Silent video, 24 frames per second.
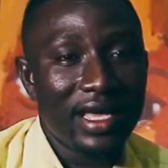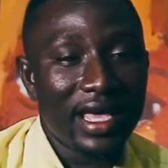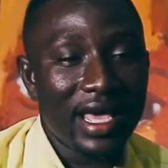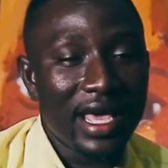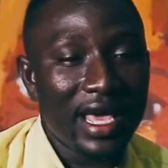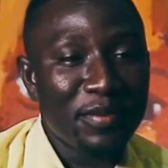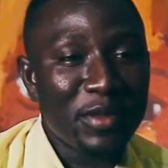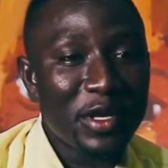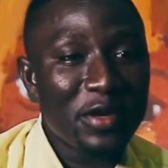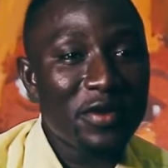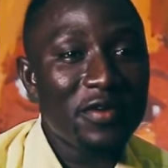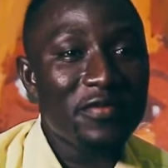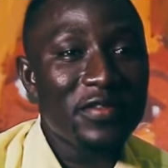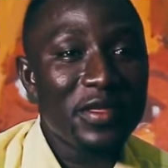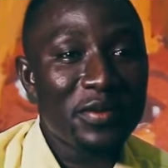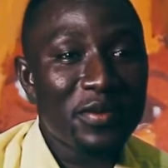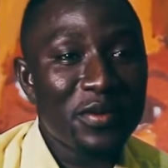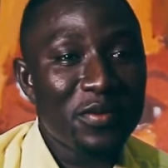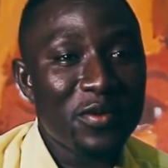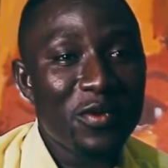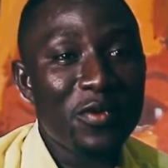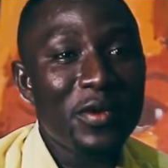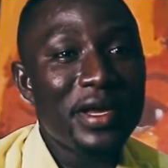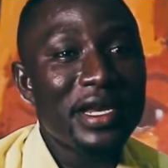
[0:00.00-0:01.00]
and many of the
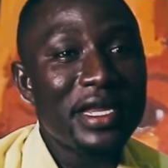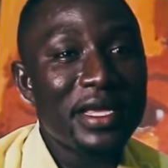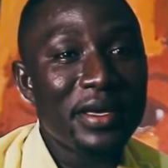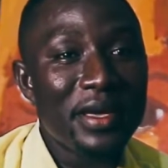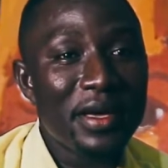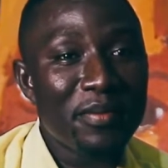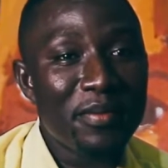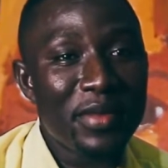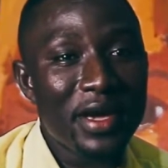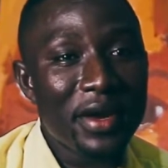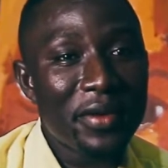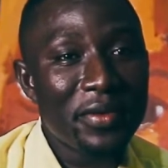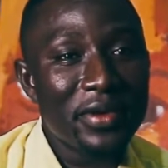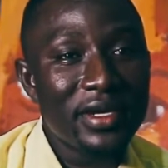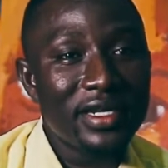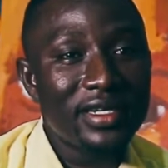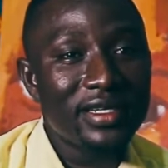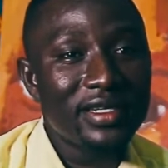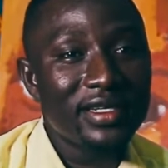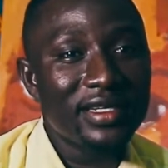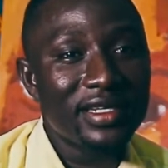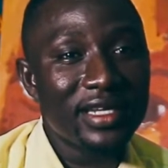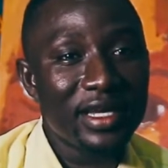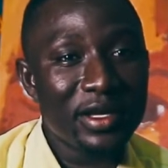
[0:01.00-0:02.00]
people, when they were
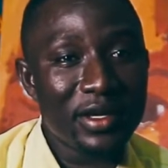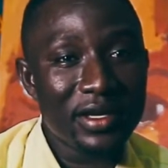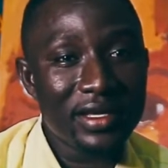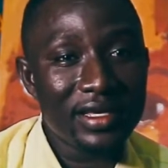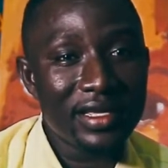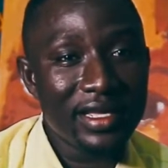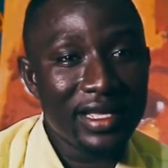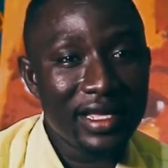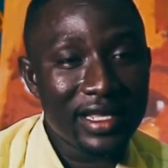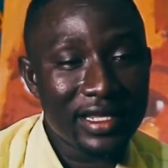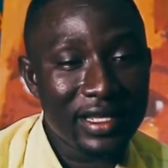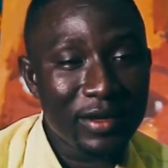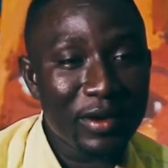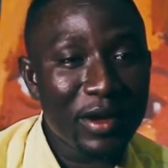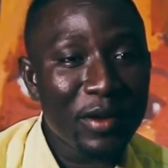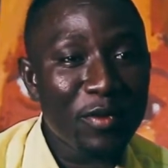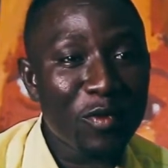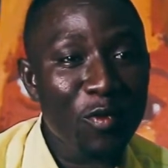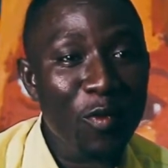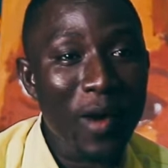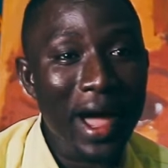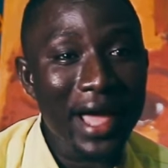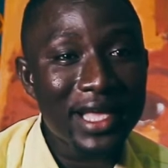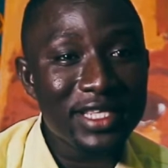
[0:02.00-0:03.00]
buried, there were
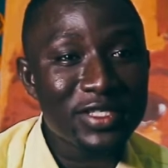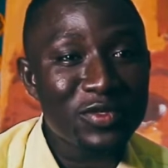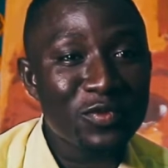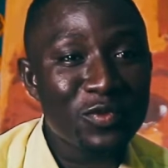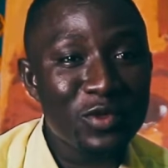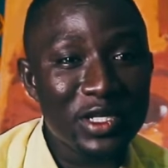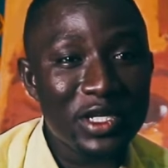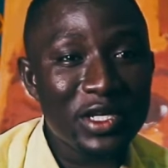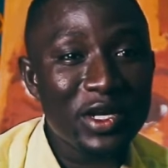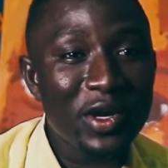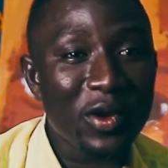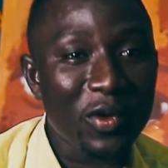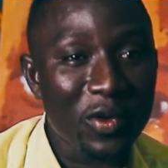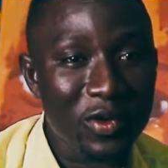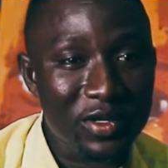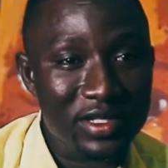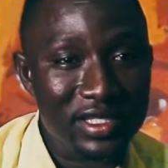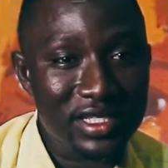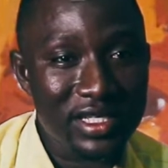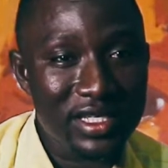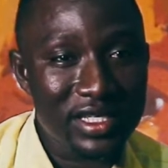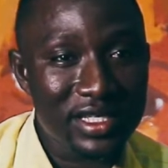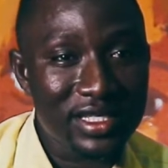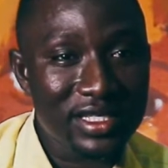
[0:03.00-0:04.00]
white wooden
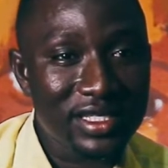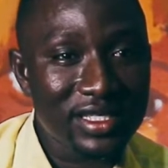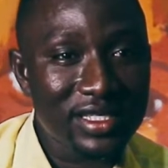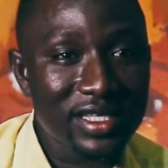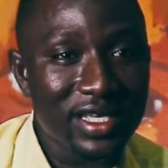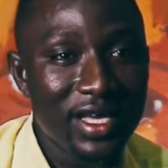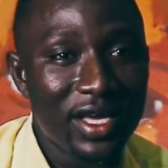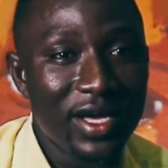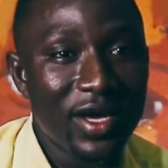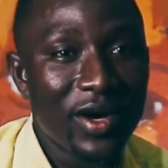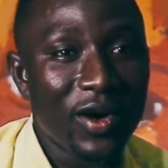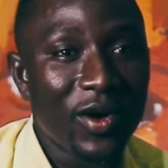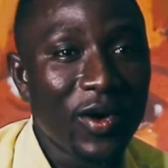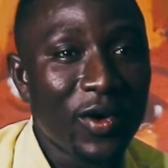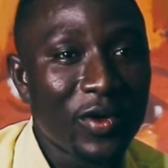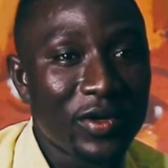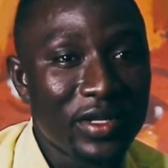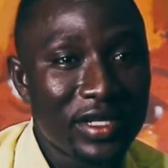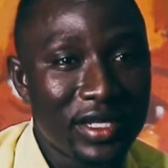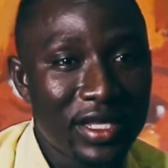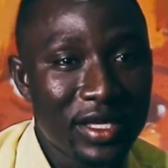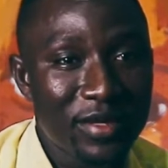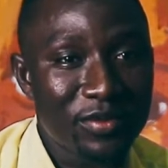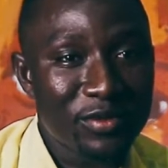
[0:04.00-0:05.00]
crosses
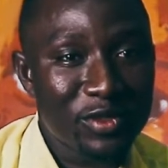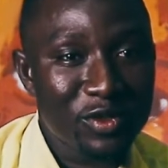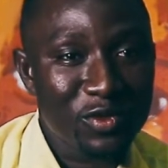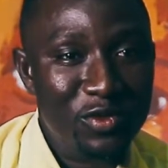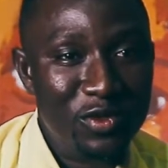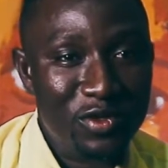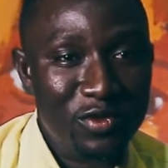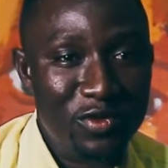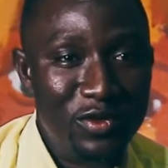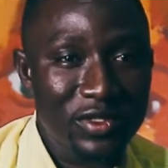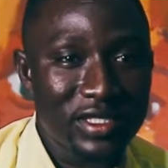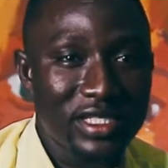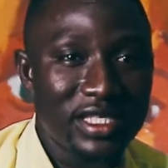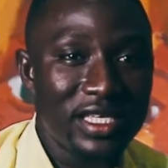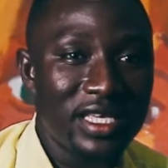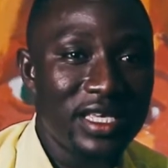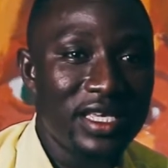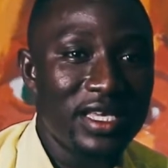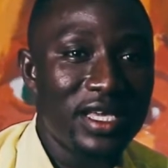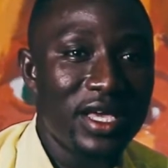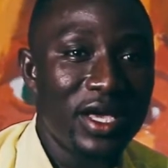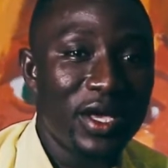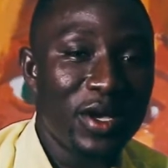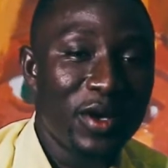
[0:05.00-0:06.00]
on them. So you could
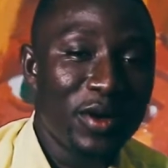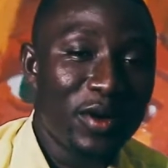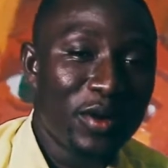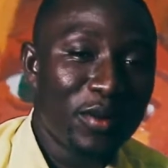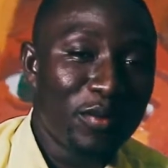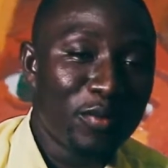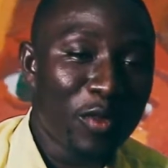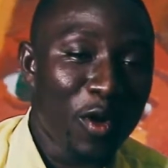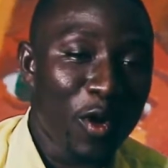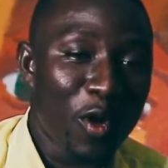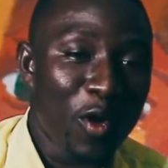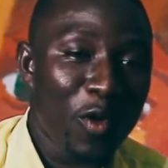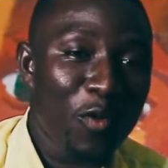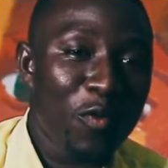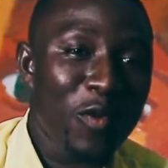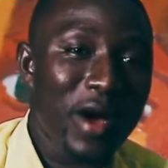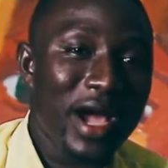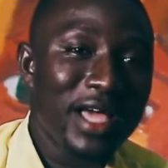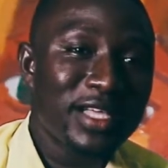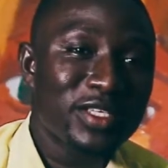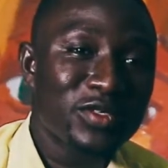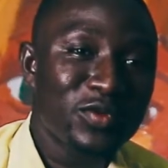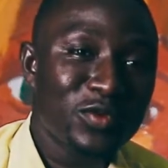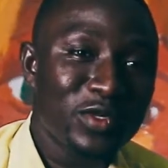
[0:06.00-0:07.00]
see more
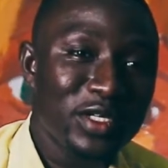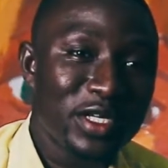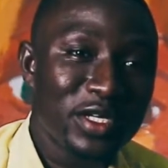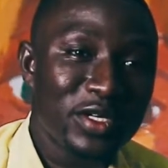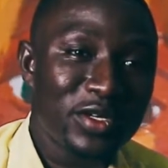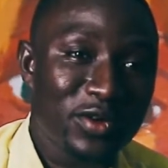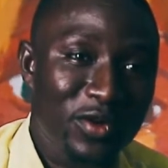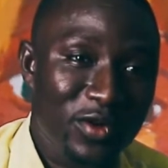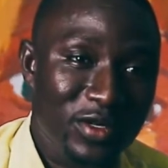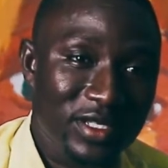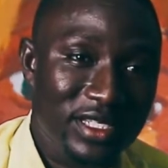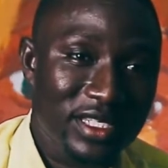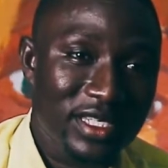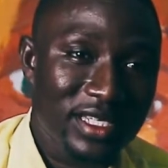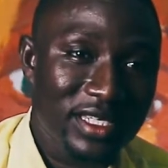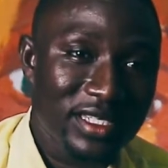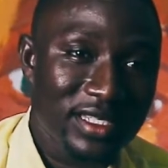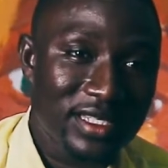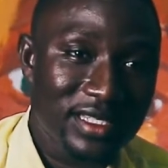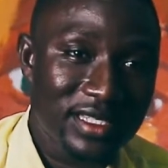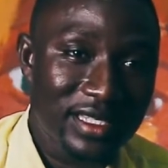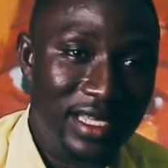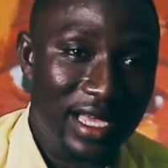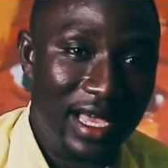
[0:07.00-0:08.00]
white wooden
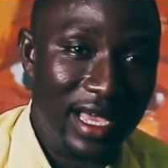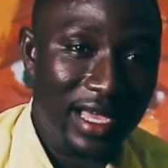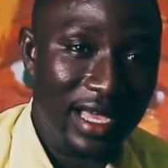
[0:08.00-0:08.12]
crosses